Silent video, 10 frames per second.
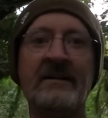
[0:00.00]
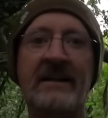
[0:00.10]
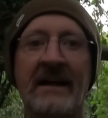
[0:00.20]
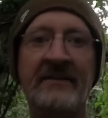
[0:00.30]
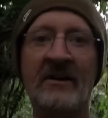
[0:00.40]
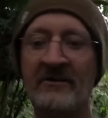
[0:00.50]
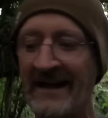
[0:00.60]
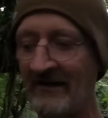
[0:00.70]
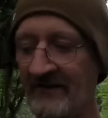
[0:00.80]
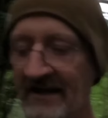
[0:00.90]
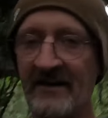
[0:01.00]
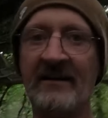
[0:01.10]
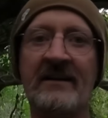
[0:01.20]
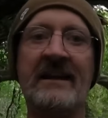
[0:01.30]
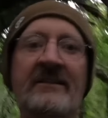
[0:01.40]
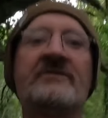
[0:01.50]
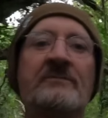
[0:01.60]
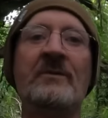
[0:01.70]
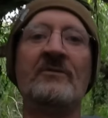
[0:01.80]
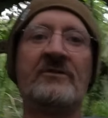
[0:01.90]
then no doubt they're going to get
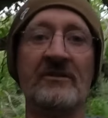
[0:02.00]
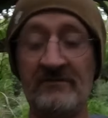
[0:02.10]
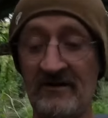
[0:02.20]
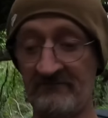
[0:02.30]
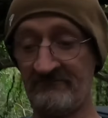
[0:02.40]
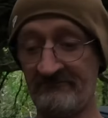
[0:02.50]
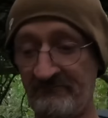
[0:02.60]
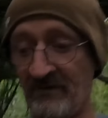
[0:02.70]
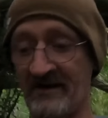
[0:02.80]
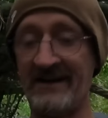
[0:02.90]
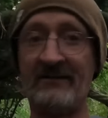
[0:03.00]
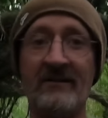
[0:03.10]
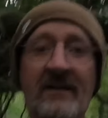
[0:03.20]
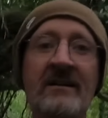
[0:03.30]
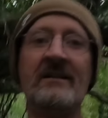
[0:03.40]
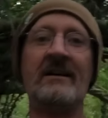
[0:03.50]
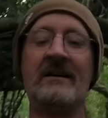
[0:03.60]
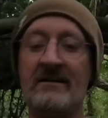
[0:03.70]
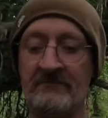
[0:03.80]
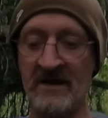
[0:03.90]
spooked and bug out,
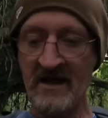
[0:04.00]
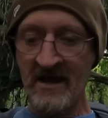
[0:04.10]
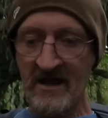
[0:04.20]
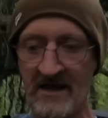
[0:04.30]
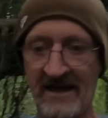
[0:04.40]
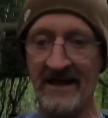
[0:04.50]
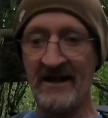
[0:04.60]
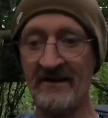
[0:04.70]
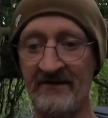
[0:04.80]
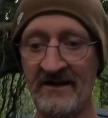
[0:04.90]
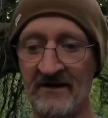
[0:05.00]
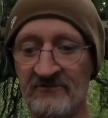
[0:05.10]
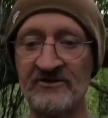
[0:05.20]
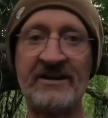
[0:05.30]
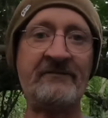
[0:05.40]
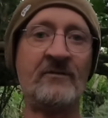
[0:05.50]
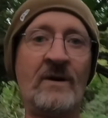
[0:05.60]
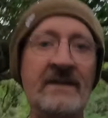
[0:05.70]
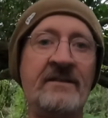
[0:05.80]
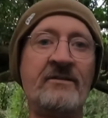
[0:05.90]
and then I'll just have to
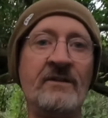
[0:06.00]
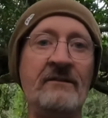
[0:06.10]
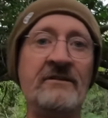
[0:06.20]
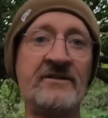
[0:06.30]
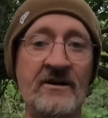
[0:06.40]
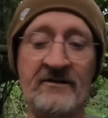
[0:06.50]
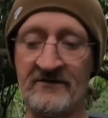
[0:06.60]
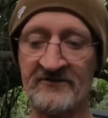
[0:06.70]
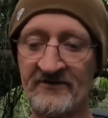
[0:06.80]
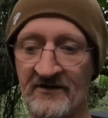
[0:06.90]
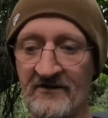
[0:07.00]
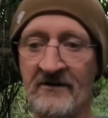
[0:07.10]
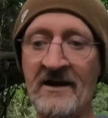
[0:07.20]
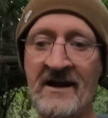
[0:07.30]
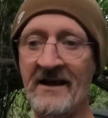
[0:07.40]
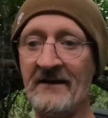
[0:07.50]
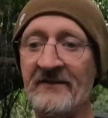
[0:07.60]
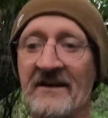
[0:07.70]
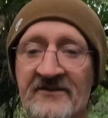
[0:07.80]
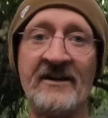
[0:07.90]
wait until they return. So if
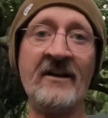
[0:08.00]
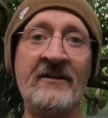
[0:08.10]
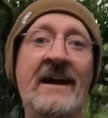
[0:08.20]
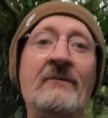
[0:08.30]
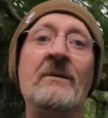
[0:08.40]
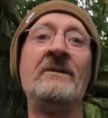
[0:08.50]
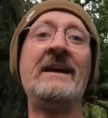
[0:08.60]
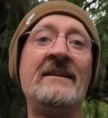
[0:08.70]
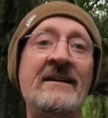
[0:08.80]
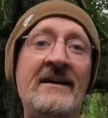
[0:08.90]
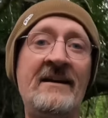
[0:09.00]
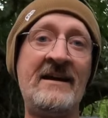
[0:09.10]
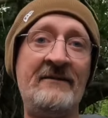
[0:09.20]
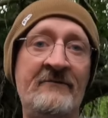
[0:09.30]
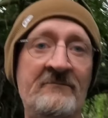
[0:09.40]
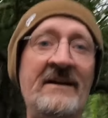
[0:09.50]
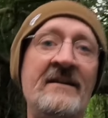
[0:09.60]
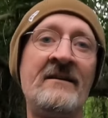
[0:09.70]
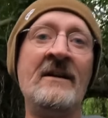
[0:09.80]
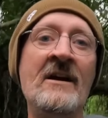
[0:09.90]
there's none there when we get there, even
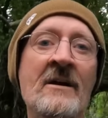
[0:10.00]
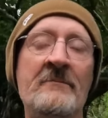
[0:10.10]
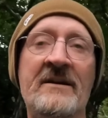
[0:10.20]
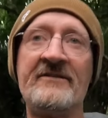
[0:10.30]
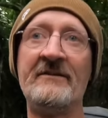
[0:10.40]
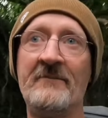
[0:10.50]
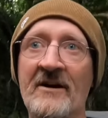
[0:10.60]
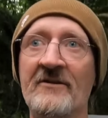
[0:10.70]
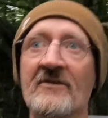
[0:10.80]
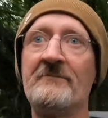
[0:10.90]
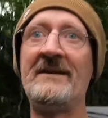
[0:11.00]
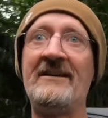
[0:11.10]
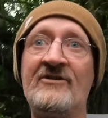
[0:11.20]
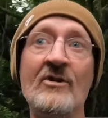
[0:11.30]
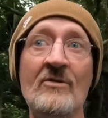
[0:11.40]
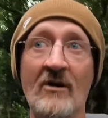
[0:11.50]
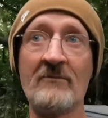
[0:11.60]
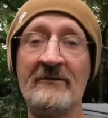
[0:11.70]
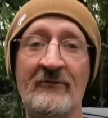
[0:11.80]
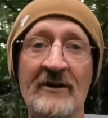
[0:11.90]
better, because it might not be too long
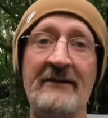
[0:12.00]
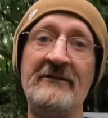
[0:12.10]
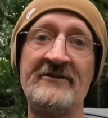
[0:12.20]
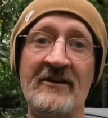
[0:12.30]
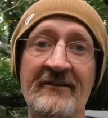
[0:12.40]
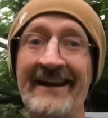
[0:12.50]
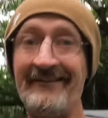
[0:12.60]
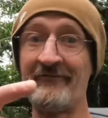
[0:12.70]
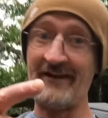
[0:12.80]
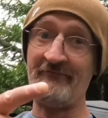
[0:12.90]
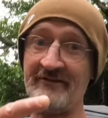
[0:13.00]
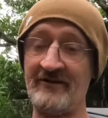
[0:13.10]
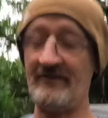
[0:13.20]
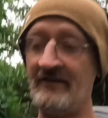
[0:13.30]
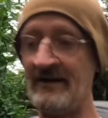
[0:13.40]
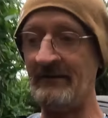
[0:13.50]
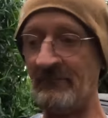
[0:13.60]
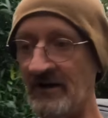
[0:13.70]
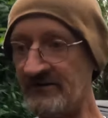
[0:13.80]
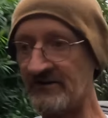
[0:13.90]
before they return, if they return. It
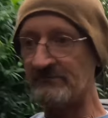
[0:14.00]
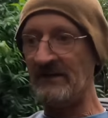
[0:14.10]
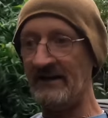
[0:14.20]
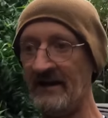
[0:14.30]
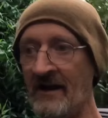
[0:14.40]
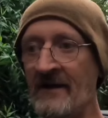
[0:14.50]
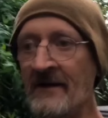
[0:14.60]
might just be